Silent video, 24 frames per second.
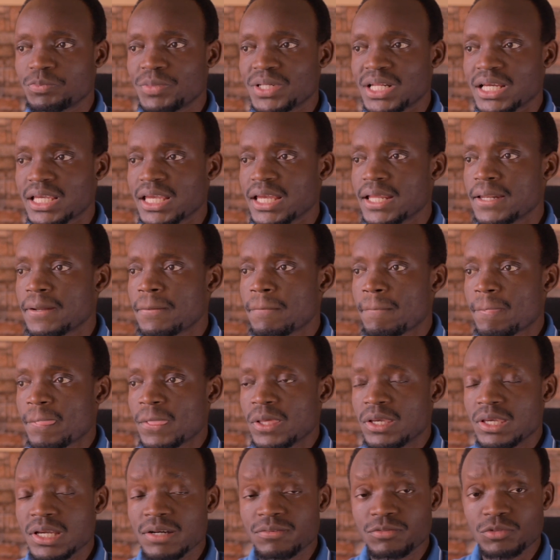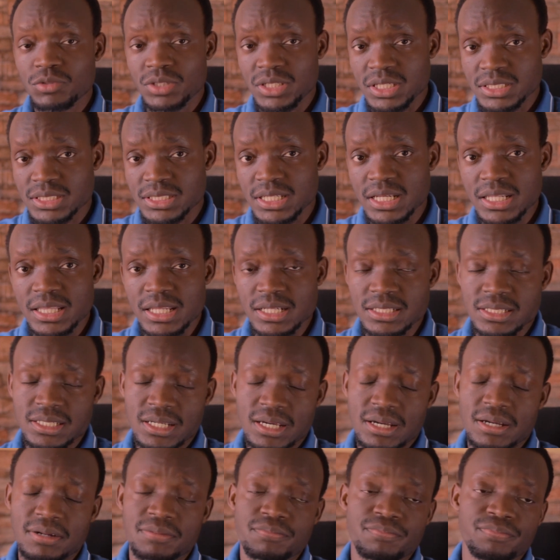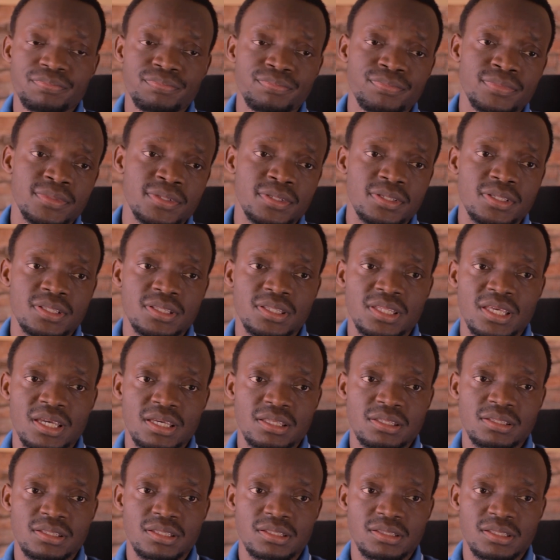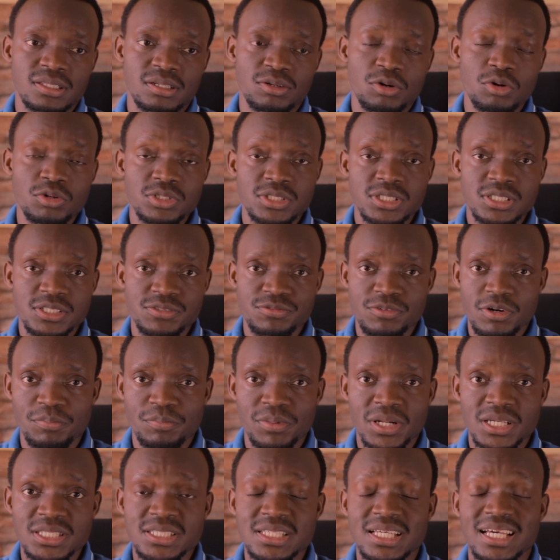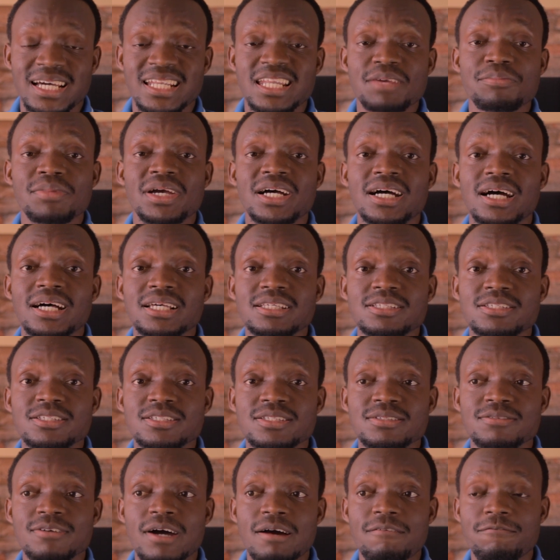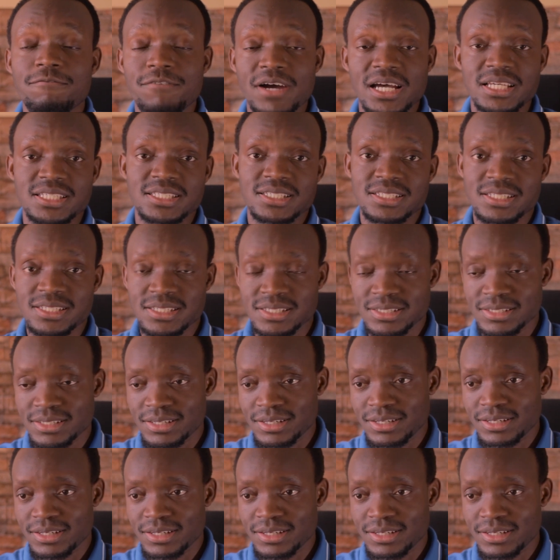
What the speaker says: But again, you have to understand that the causes plastic anemia are vast,